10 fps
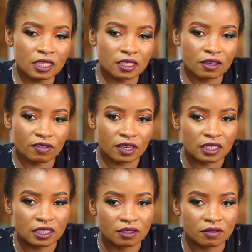is
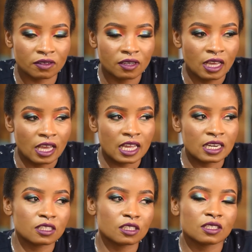effective,
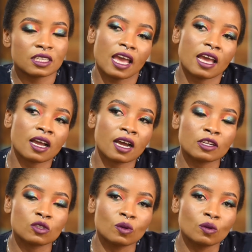and it's not
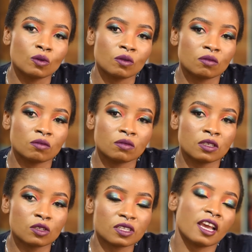anger
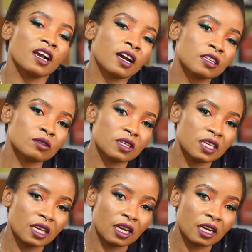to
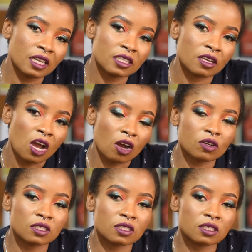kill. It's
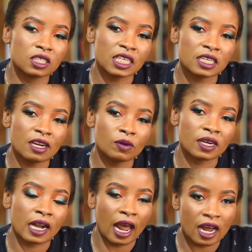because generally we
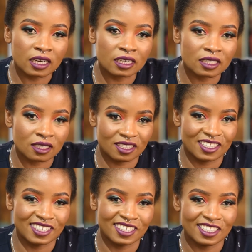are an
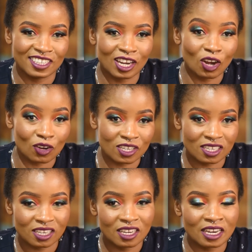angry lot,
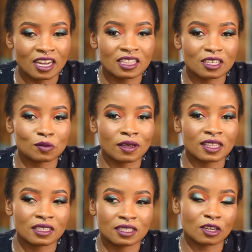yeah. That's why
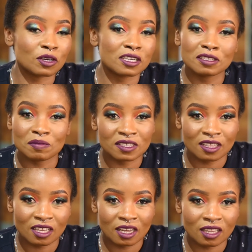the terrorism is
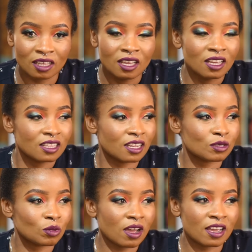a thing.
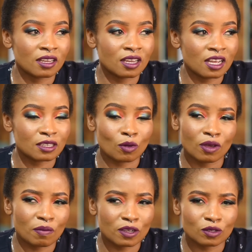That's why, as a
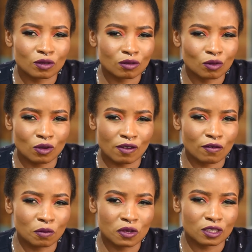queer person, queer
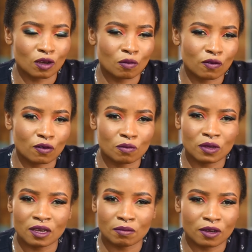phobias,
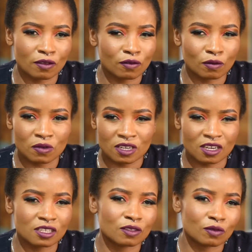homophobia, biphobia,
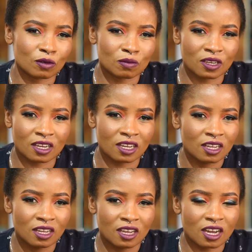transphobia
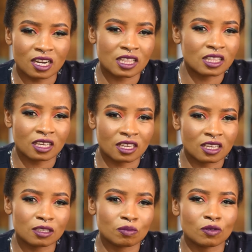are a
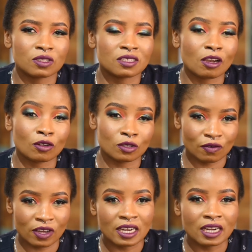thing. It's because there's a lot
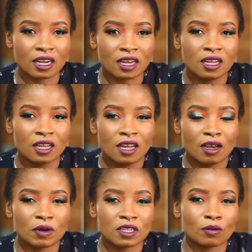of
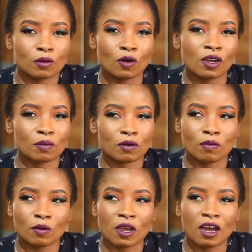anger. But the only
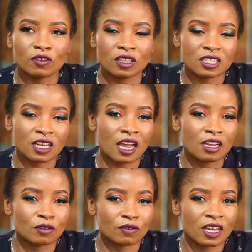problem we have with that
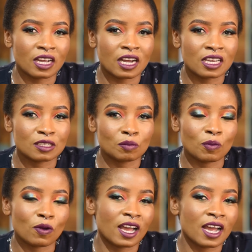kind of anger is
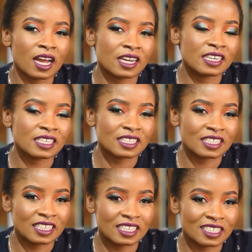people are angry
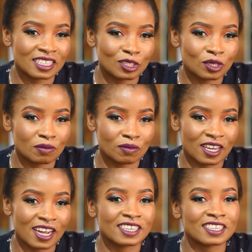at things they shouldn't
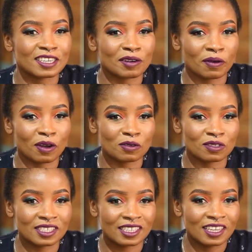be angry about.